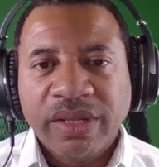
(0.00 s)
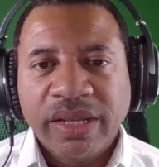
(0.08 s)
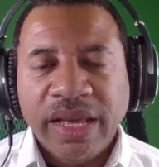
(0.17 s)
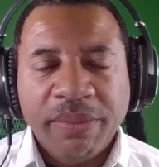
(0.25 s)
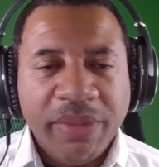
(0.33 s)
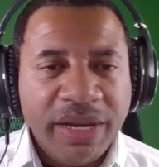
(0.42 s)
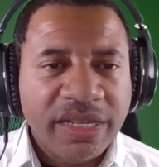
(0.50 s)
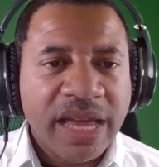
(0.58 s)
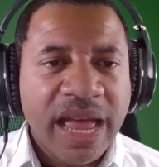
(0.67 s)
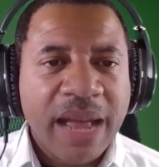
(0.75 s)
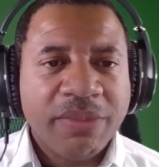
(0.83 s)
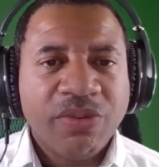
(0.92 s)
And many
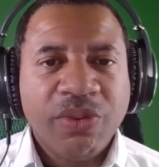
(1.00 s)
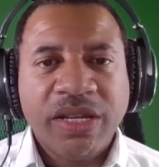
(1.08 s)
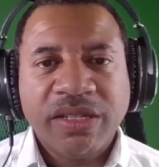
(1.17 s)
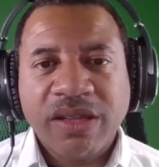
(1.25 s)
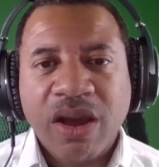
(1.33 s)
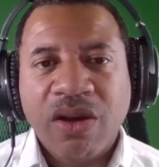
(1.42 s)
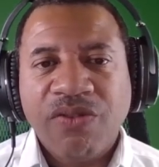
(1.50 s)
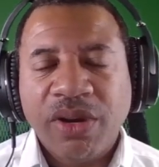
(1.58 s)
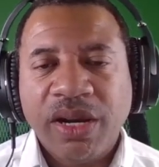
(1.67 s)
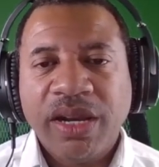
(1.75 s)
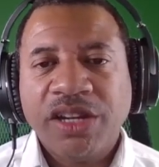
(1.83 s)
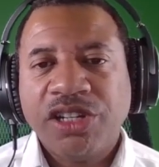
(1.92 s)
times we can start off on
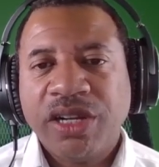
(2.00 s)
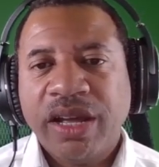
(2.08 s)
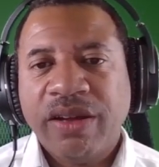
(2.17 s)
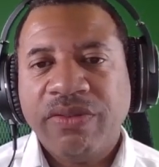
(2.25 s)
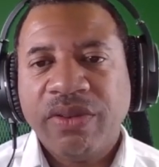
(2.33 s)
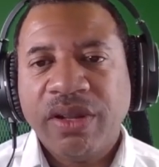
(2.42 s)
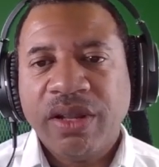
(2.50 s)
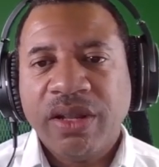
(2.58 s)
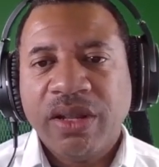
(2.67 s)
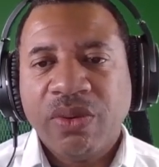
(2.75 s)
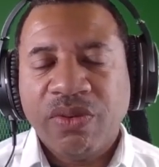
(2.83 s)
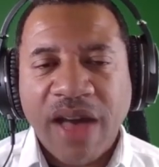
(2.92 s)
an initiative
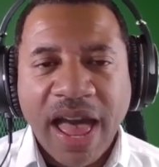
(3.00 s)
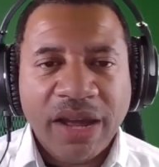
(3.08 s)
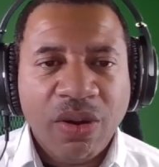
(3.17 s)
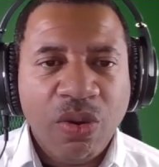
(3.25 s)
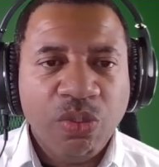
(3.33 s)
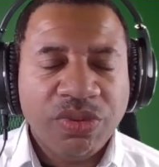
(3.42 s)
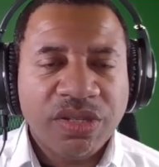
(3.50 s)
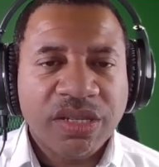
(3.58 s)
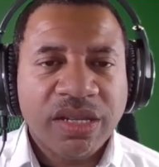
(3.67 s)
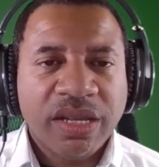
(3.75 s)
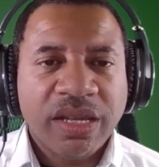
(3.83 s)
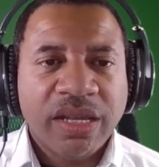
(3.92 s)
with high hopes
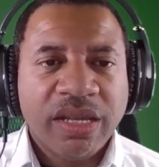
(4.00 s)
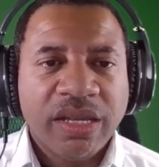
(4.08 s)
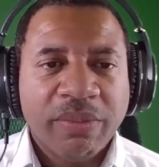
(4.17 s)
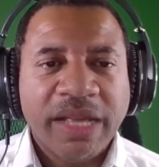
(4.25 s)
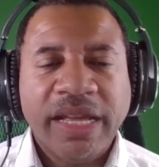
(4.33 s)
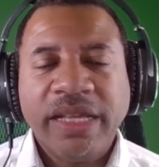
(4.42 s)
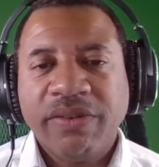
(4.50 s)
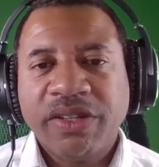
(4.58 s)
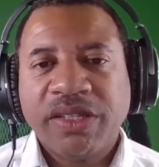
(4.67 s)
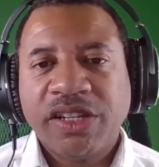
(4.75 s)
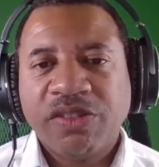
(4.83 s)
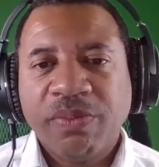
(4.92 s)
by the end of a
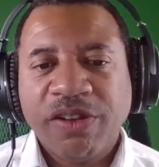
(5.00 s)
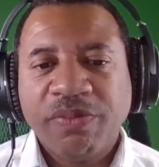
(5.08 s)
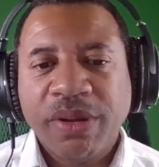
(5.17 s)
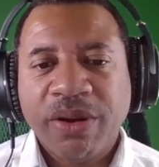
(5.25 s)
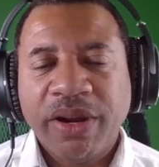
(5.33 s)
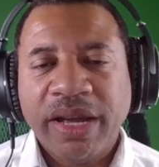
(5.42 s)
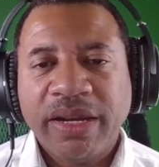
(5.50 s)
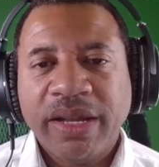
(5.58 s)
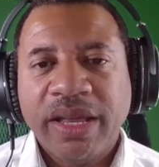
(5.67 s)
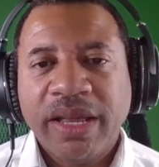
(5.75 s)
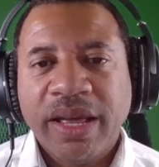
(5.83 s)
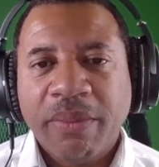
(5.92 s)
6-month period,
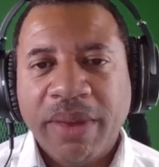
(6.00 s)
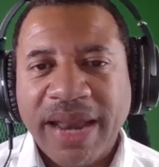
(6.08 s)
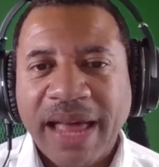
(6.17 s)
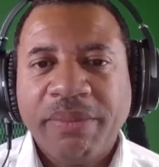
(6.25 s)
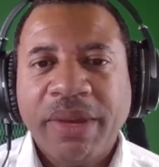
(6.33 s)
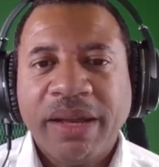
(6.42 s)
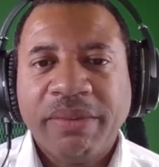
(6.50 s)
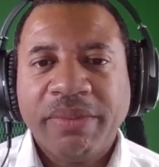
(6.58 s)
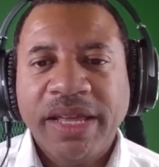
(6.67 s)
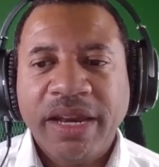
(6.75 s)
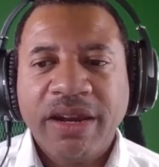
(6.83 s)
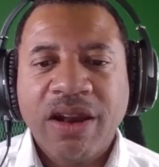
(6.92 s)
but not be
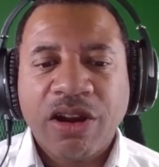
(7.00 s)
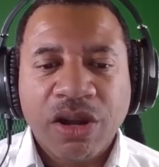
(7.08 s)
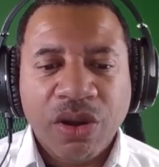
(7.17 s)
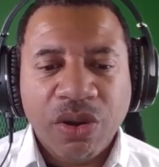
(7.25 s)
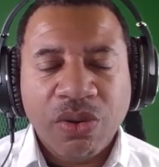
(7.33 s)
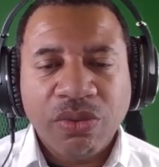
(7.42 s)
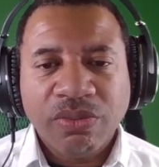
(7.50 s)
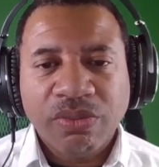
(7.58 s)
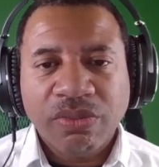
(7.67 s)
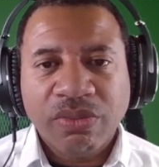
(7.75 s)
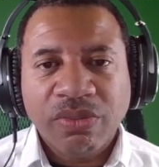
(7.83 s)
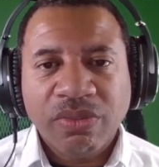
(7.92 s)
hitting our goal.
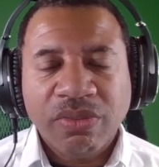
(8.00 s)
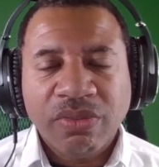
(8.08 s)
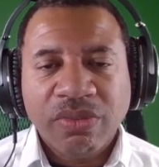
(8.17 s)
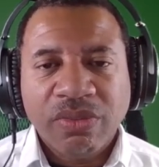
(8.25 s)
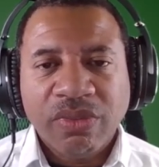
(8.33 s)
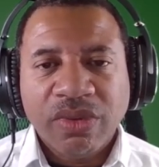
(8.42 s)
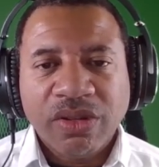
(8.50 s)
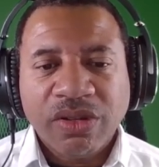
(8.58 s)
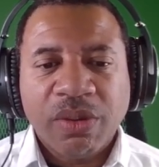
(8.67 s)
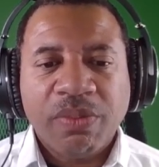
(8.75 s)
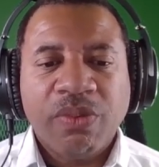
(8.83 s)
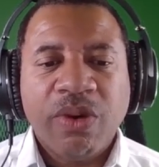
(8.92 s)
So
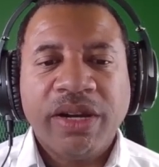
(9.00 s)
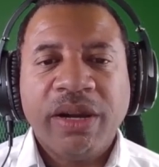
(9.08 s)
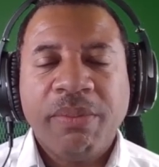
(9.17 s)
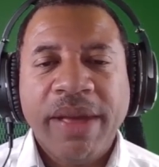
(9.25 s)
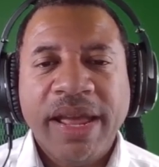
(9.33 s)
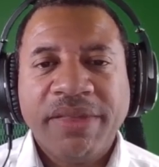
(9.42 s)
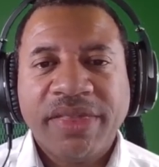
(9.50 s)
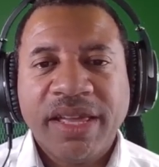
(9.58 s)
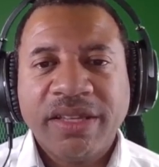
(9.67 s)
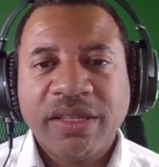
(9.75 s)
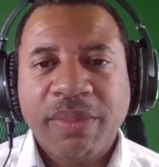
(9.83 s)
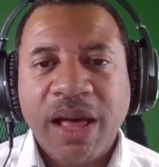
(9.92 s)
one of the main
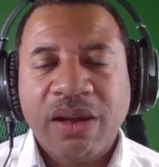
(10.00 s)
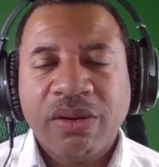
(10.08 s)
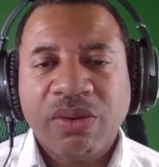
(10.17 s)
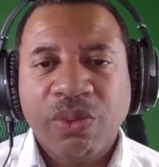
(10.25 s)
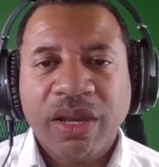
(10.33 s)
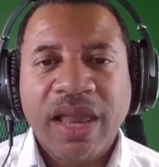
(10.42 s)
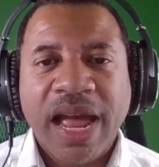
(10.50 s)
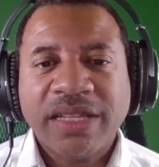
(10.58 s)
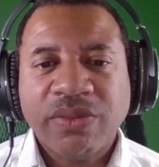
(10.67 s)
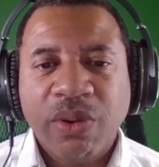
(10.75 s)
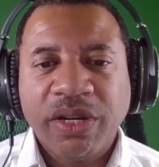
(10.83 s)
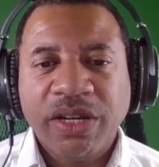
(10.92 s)
things about realizing
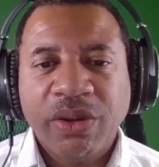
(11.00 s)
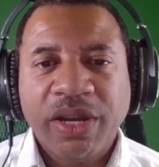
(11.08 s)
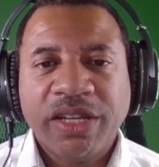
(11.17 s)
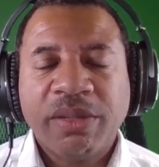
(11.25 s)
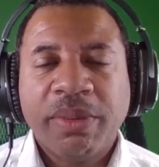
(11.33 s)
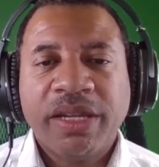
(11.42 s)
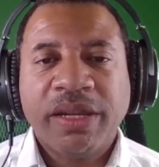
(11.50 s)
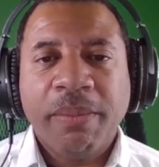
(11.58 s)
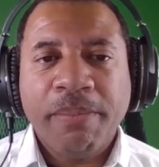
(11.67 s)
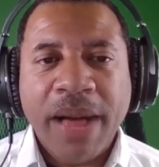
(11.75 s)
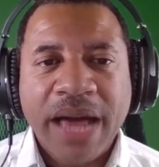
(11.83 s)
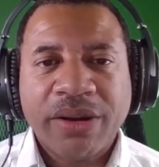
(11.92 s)
what we do is to be able to
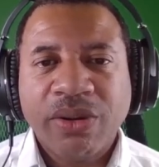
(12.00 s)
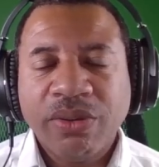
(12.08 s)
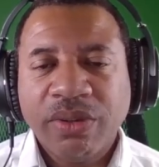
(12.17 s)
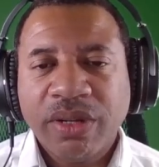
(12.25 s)
model,